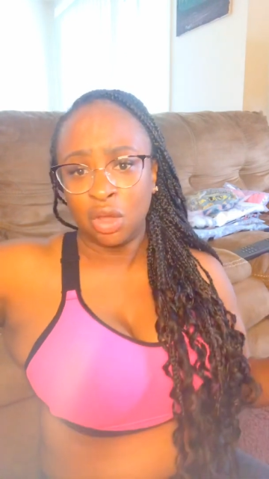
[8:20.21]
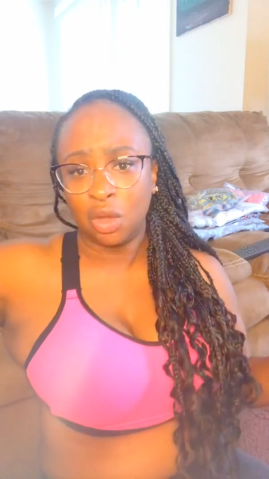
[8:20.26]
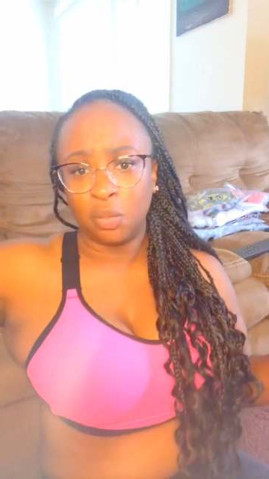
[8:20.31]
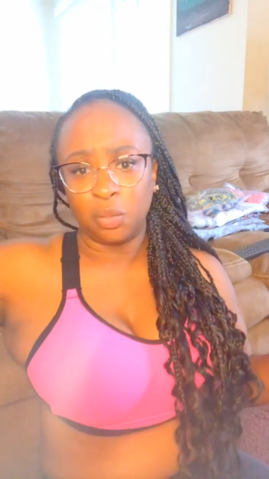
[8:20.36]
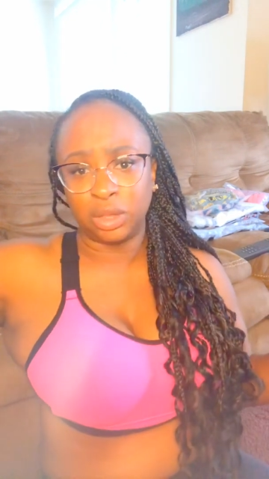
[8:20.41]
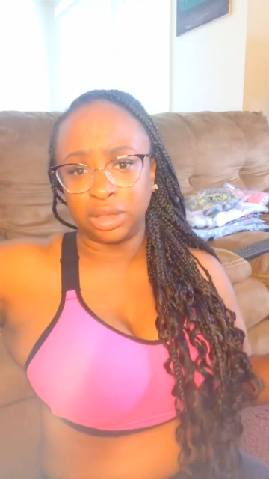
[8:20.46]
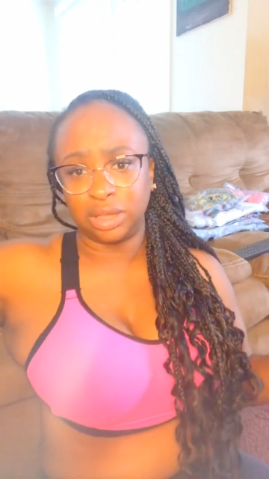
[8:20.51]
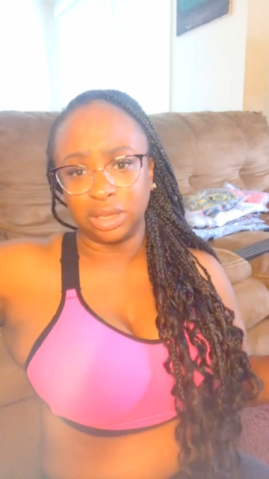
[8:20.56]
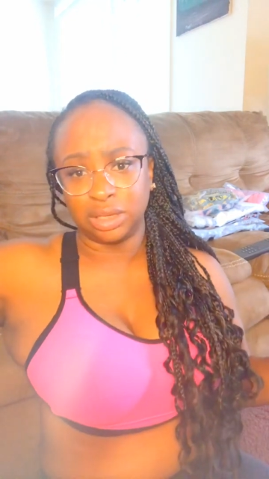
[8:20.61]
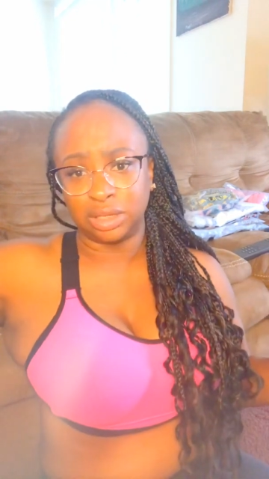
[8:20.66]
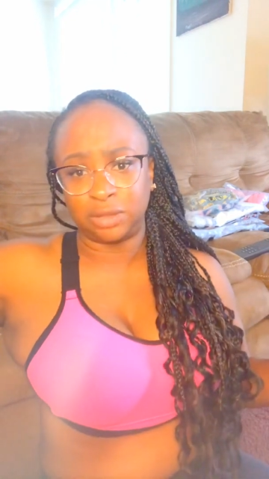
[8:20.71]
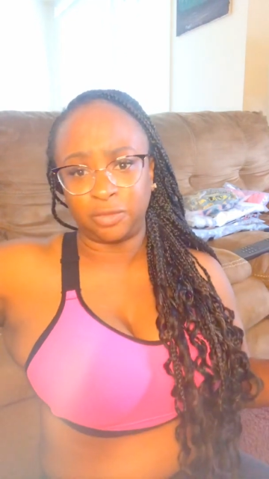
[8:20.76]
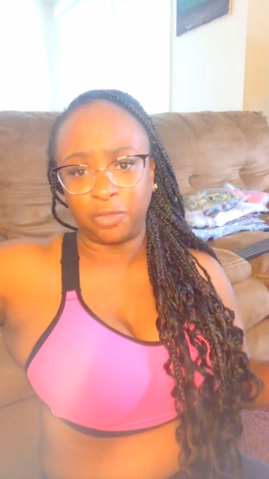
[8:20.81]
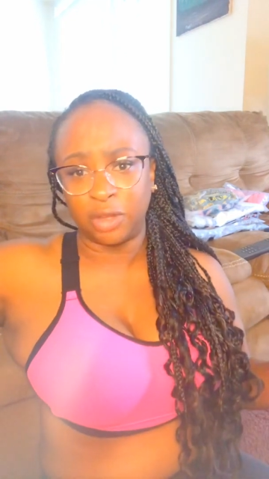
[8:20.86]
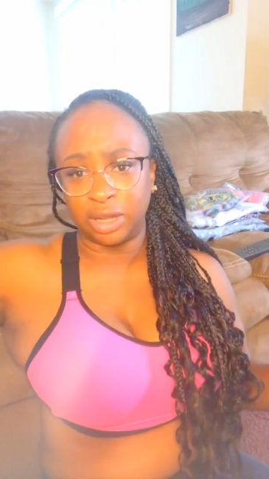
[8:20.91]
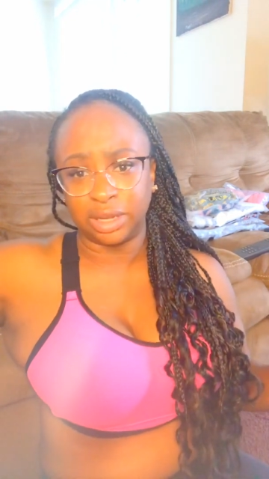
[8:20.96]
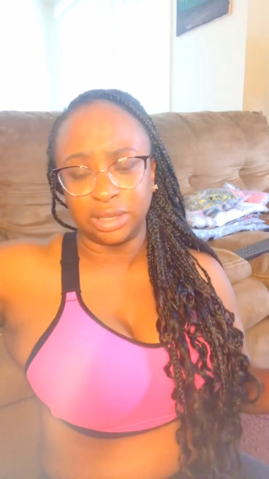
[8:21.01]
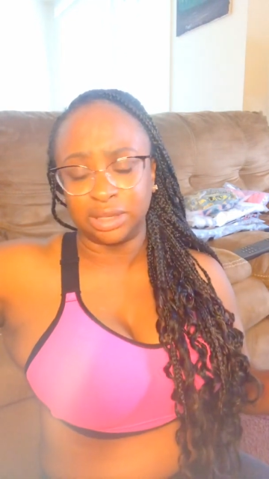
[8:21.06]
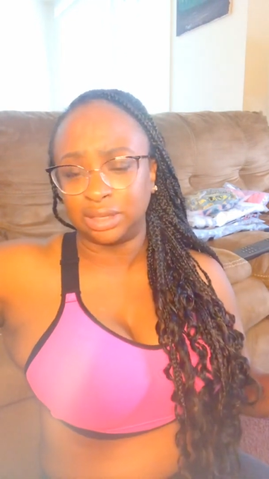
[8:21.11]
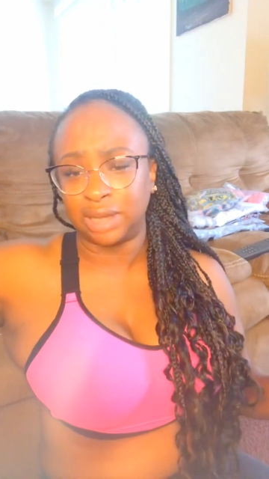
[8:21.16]
with this
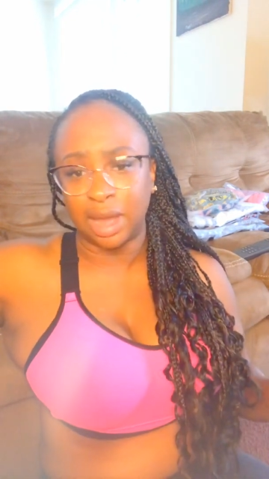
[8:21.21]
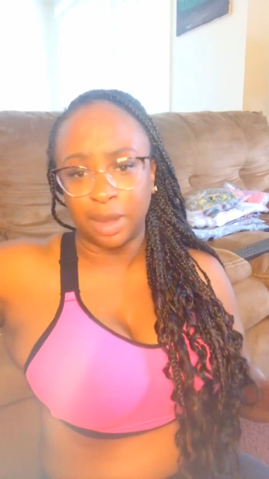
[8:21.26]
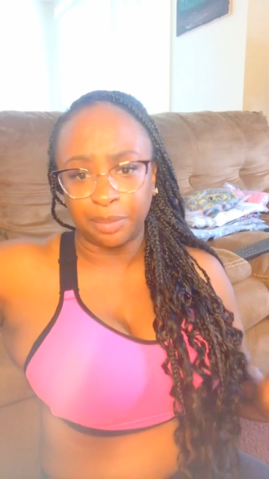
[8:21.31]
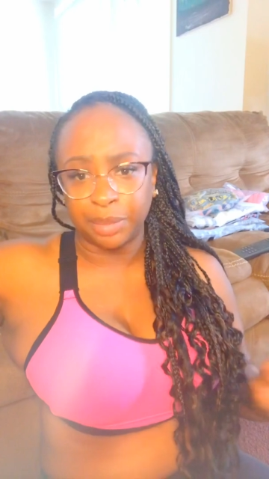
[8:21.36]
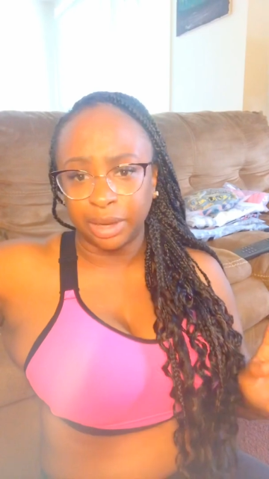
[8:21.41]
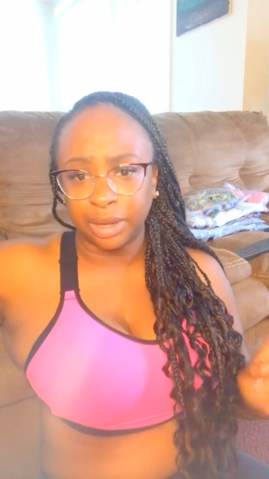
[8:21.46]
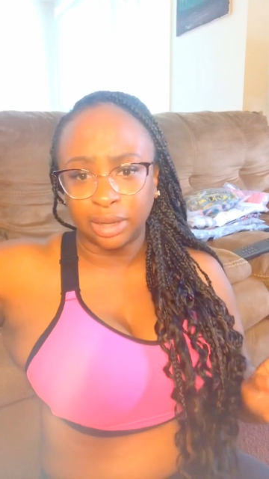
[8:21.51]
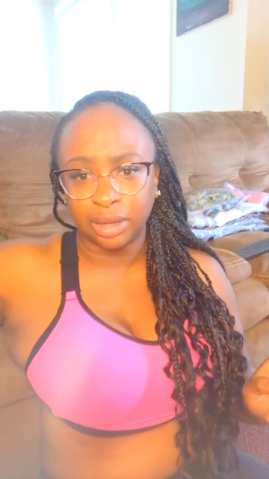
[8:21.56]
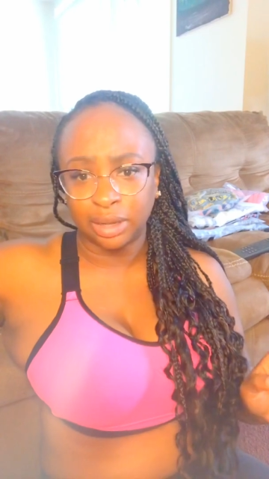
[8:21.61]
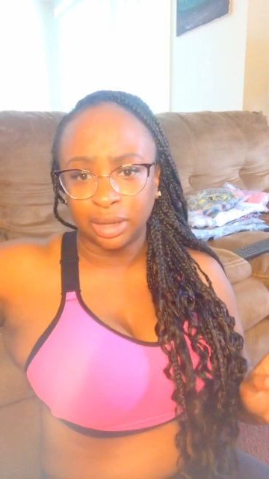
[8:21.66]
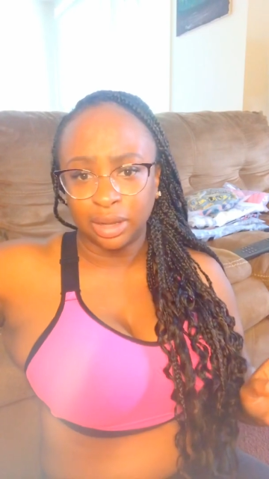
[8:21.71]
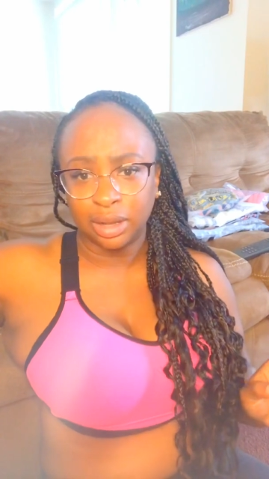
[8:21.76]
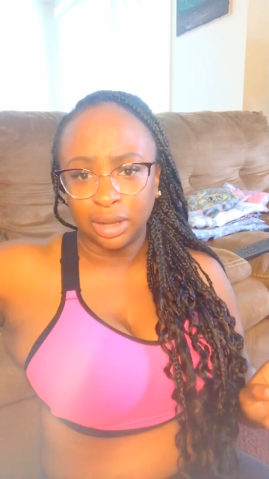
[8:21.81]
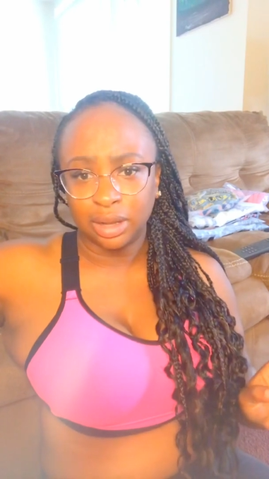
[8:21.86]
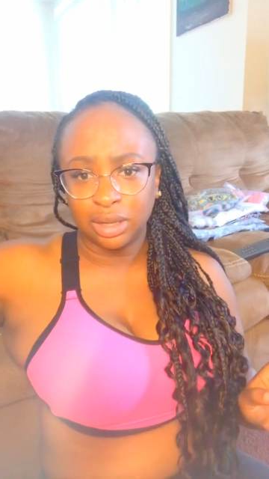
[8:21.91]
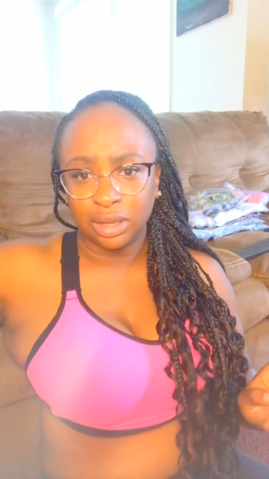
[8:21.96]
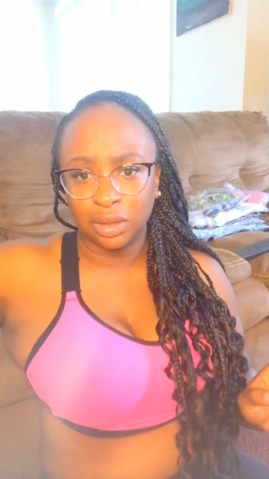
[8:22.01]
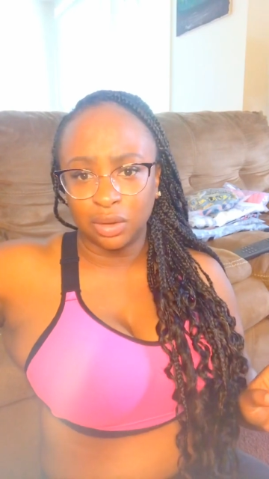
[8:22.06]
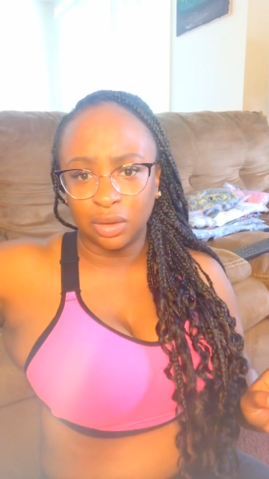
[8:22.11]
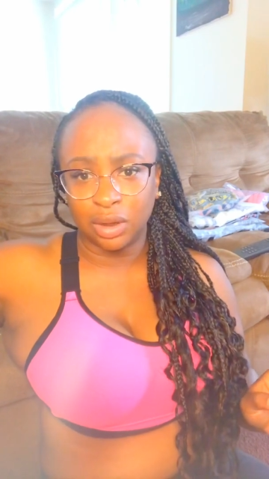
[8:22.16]
fucking topic.
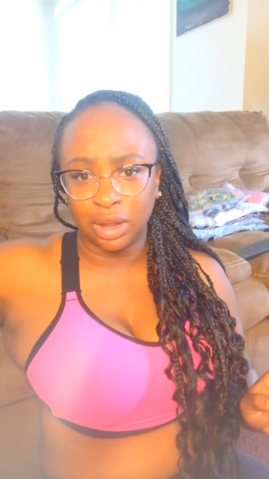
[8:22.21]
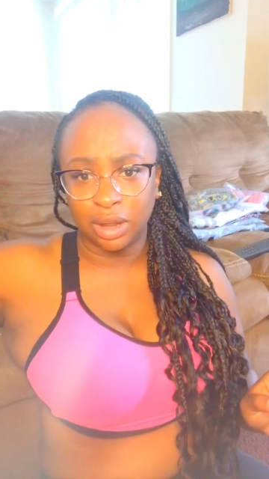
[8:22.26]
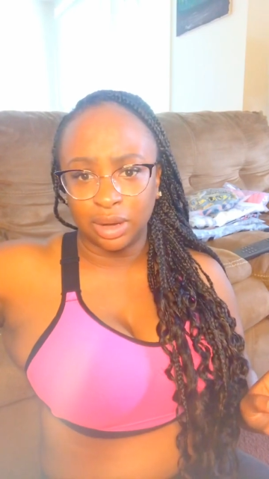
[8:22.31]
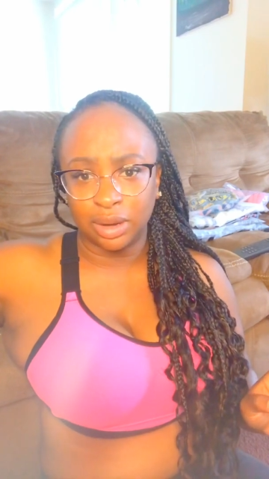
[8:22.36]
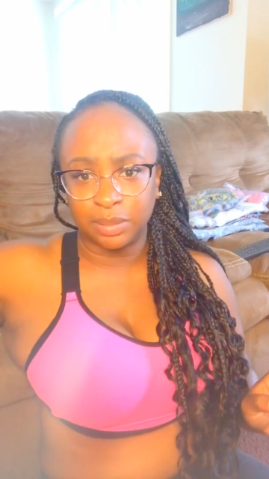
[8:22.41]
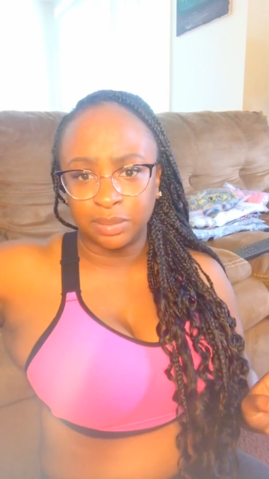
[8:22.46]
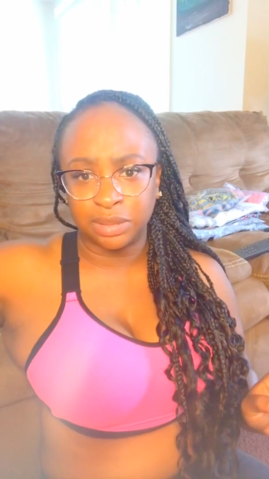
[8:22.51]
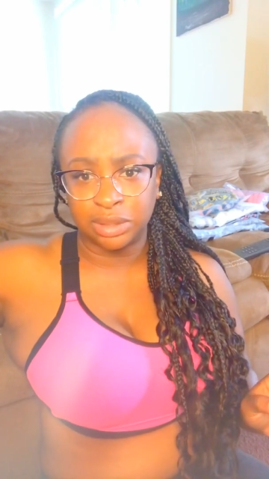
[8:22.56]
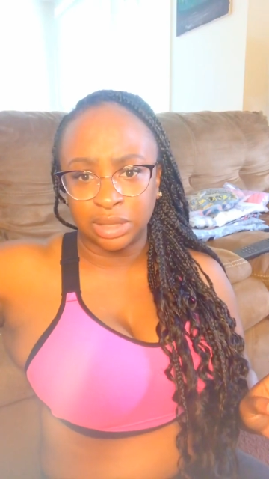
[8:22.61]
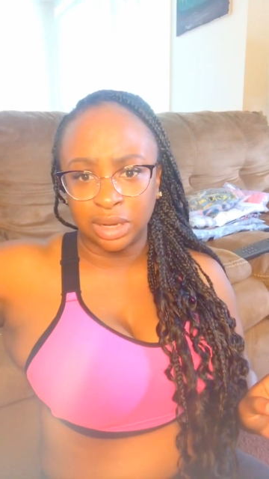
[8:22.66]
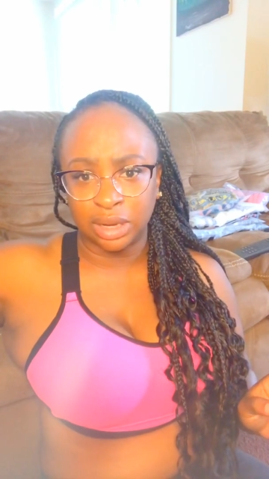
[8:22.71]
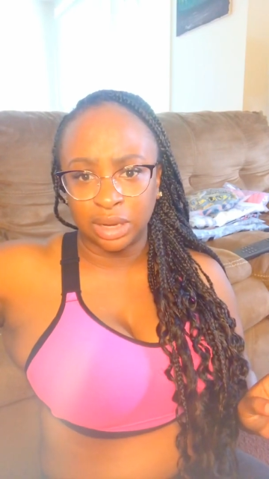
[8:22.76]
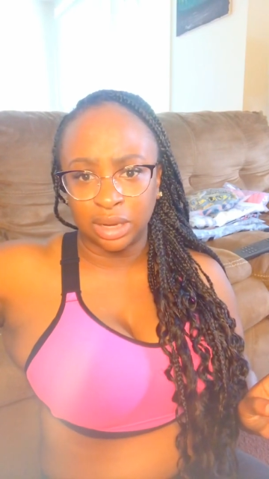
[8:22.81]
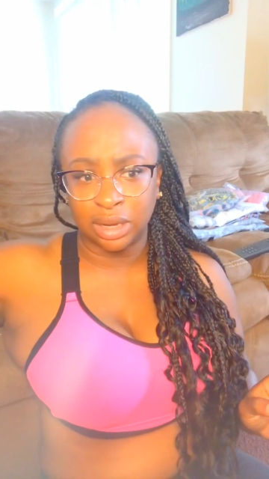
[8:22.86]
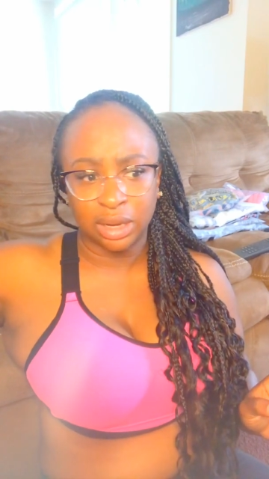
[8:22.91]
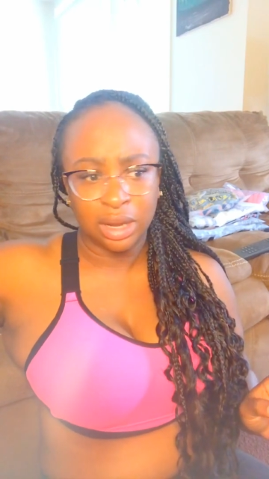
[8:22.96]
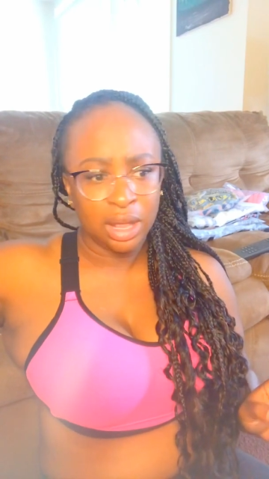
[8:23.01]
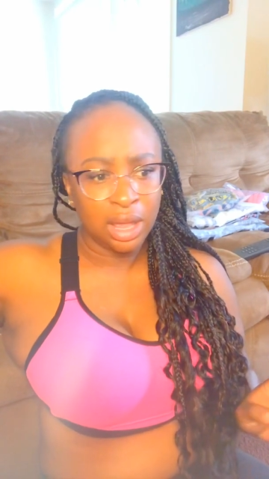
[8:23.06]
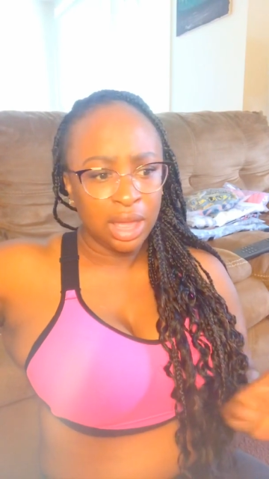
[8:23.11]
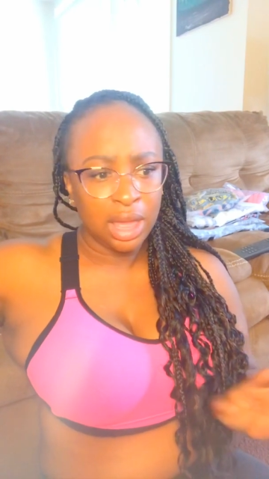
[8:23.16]
You know what I'm saying?